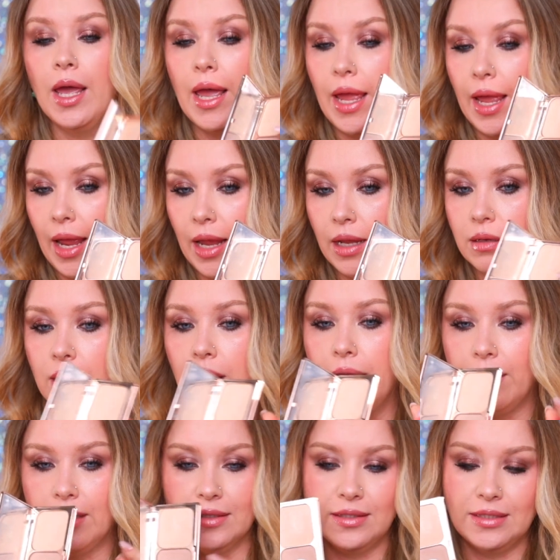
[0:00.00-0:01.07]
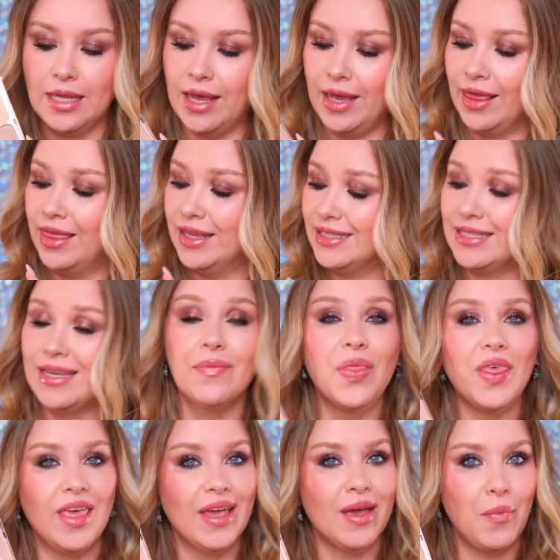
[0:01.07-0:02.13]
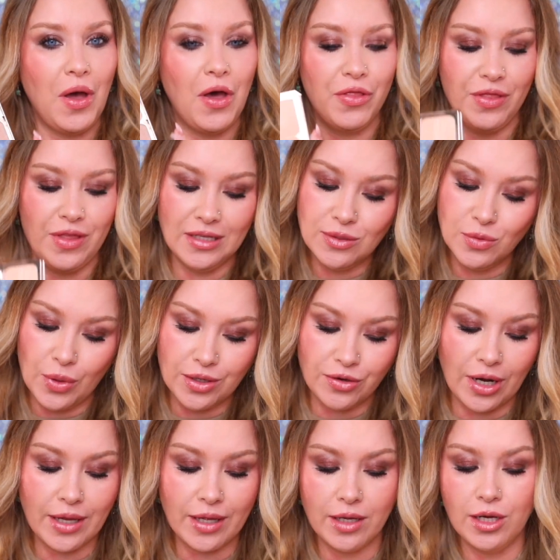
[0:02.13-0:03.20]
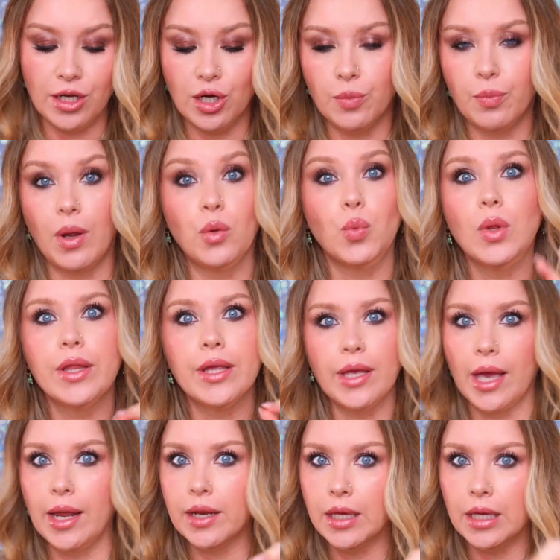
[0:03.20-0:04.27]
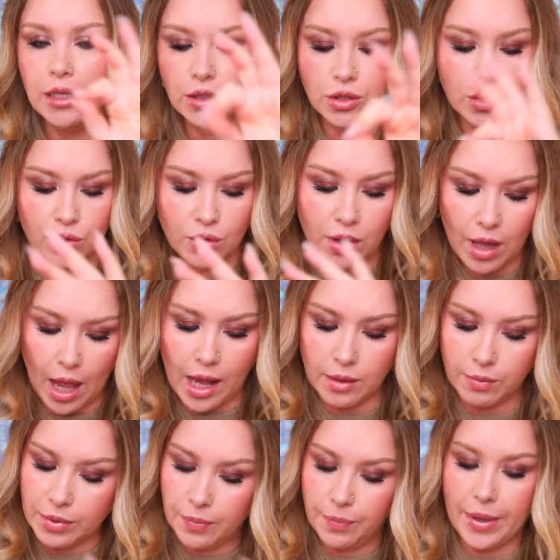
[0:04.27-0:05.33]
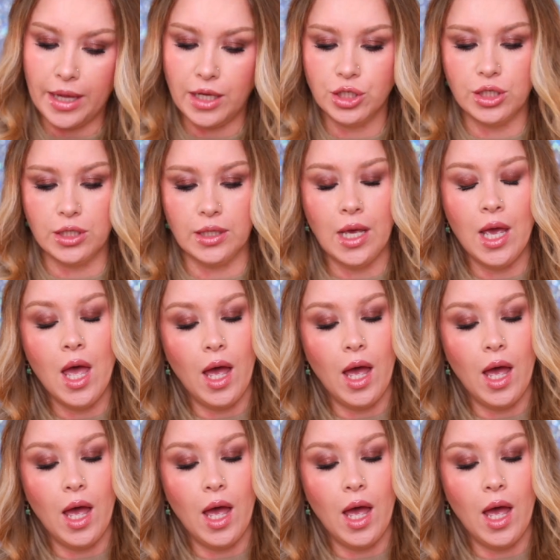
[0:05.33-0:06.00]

And I can say the same thing about this one right here, but we'll get into that. Be patient.